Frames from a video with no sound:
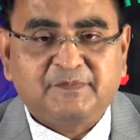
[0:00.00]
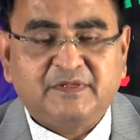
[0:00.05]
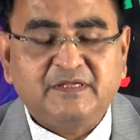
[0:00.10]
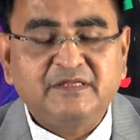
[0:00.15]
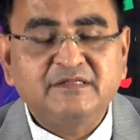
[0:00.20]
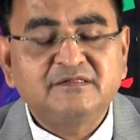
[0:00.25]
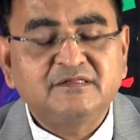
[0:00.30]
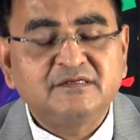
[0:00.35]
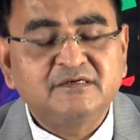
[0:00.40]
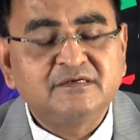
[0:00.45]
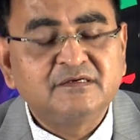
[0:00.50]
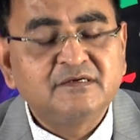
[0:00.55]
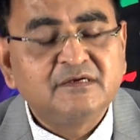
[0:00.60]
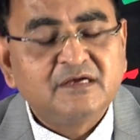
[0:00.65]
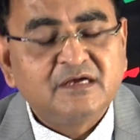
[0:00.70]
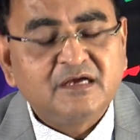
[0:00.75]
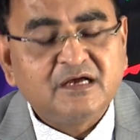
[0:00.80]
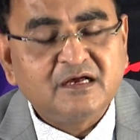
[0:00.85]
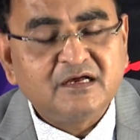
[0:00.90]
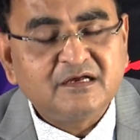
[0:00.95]
in the
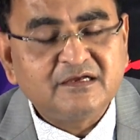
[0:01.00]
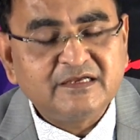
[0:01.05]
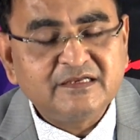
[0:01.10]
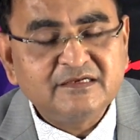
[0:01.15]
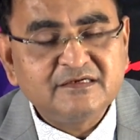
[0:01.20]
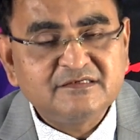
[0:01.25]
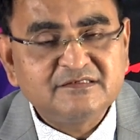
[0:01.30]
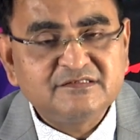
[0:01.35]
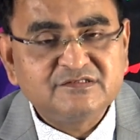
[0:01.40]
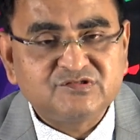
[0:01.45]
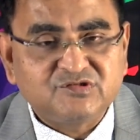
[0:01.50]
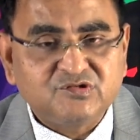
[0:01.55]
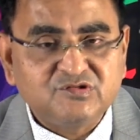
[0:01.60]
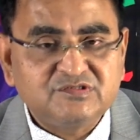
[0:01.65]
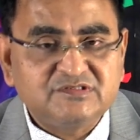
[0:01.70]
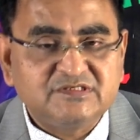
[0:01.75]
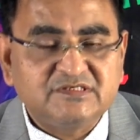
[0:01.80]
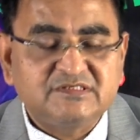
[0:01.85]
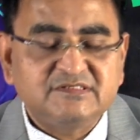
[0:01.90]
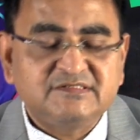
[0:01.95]
uh, energy
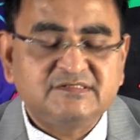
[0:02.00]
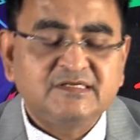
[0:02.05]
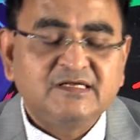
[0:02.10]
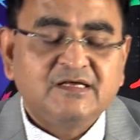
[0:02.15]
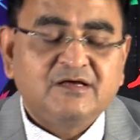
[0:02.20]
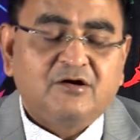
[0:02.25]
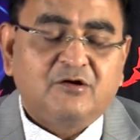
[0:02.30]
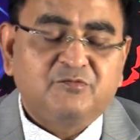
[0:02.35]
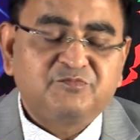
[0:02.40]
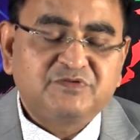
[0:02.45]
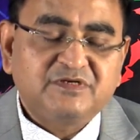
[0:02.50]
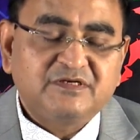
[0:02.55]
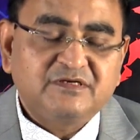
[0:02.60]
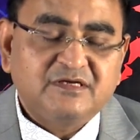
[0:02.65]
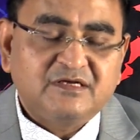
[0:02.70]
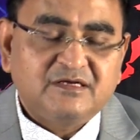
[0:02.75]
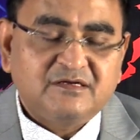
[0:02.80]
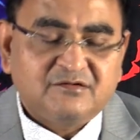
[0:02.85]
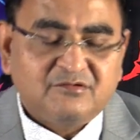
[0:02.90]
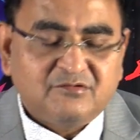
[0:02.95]
sources uh,
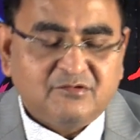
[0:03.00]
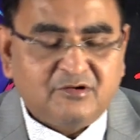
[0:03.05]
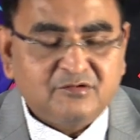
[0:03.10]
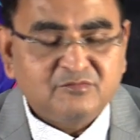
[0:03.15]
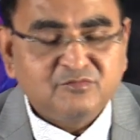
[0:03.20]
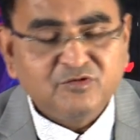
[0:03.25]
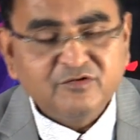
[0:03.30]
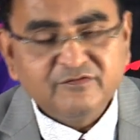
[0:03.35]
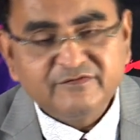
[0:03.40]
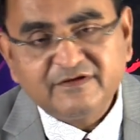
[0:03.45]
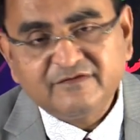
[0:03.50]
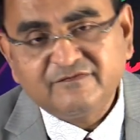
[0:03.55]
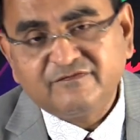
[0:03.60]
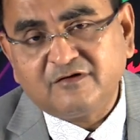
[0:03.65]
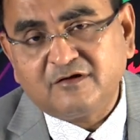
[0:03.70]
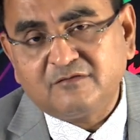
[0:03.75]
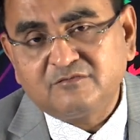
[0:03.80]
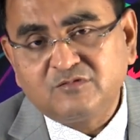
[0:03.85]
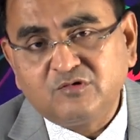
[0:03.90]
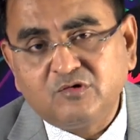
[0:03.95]
on moving
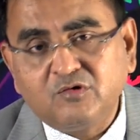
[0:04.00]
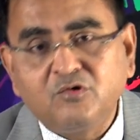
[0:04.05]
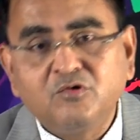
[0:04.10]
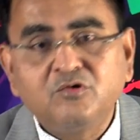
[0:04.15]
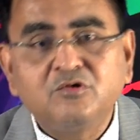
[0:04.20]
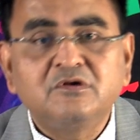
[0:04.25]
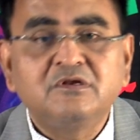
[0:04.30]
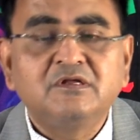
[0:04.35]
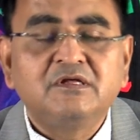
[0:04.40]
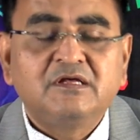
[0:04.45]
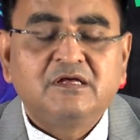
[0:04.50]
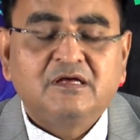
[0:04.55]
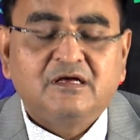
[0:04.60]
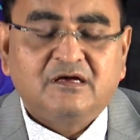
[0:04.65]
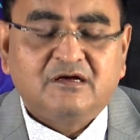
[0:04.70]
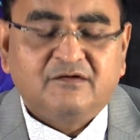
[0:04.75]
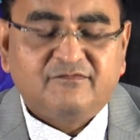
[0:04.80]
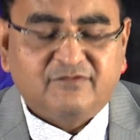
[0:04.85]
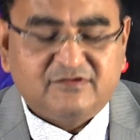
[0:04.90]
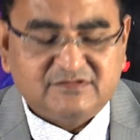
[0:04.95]
from coal,
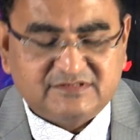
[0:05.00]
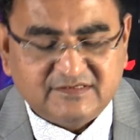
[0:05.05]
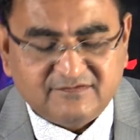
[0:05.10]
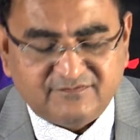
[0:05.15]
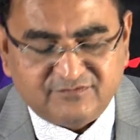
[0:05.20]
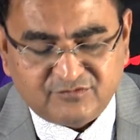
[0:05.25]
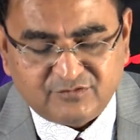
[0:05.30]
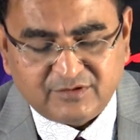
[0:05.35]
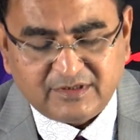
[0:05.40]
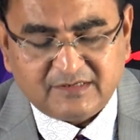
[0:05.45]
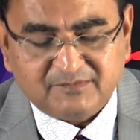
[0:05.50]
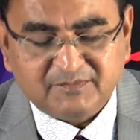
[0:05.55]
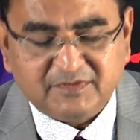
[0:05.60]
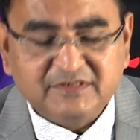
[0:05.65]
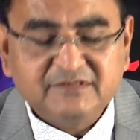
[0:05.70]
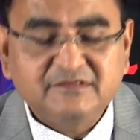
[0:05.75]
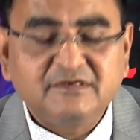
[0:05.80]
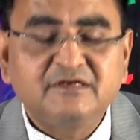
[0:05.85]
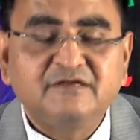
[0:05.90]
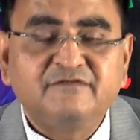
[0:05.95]
uh, fossil fuel
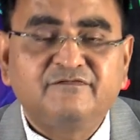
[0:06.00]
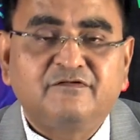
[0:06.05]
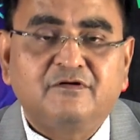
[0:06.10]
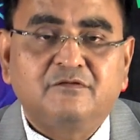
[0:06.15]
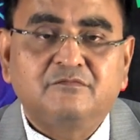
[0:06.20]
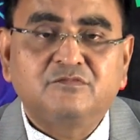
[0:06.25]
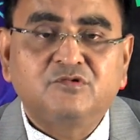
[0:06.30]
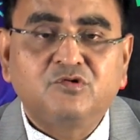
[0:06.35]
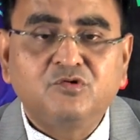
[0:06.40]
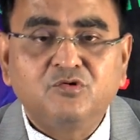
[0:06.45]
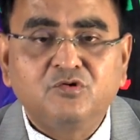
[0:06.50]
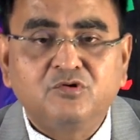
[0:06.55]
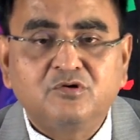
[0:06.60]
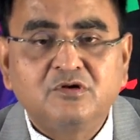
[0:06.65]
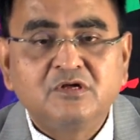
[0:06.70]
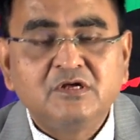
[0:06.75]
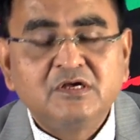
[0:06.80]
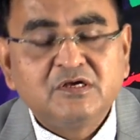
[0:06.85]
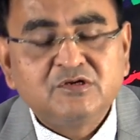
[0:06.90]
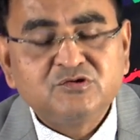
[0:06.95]
particularly from
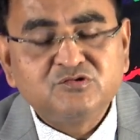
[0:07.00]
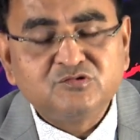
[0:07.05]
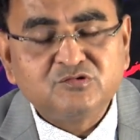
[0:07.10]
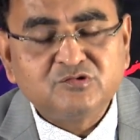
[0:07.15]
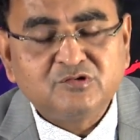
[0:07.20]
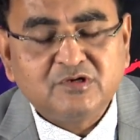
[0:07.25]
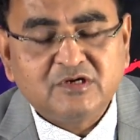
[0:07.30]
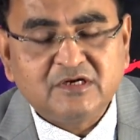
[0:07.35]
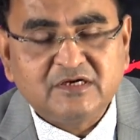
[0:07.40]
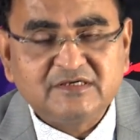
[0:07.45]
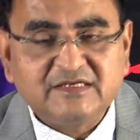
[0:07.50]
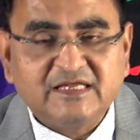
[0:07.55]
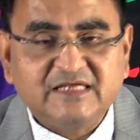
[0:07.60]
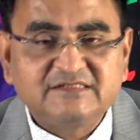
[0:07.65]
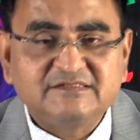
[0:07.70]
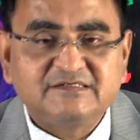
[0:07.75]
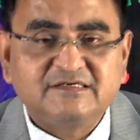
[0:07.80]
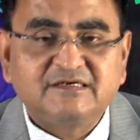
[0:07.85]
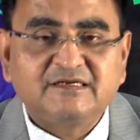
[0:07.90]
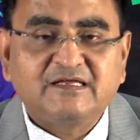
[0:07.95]
coal to
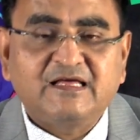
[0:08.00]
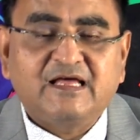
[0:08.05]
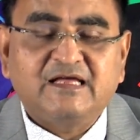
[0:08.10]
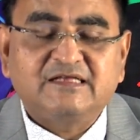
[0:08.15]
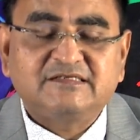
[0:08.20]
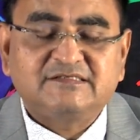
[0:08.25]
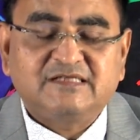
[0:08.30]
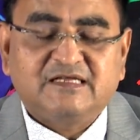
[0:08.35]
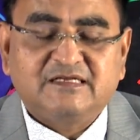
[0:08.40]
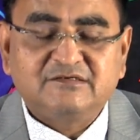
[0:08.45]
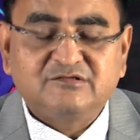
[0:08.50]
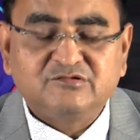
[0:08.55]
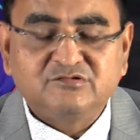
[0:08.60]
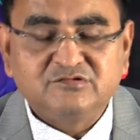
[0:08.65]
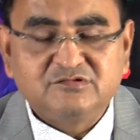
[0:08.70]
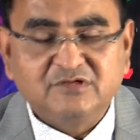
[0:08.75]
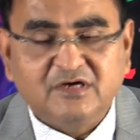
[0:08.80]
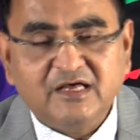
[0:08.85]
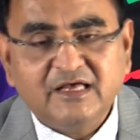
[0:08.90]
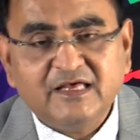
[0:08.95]
natural gas and
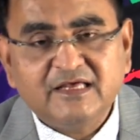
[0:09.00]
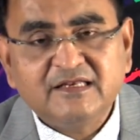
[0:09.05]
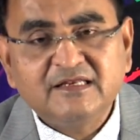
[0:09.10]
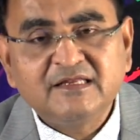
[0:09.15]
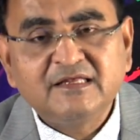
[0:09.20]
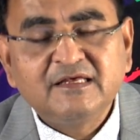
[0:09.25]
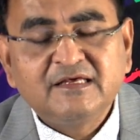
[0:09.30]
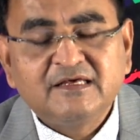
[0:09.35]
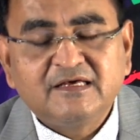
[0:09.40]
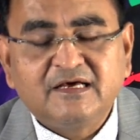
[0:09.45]
crude oil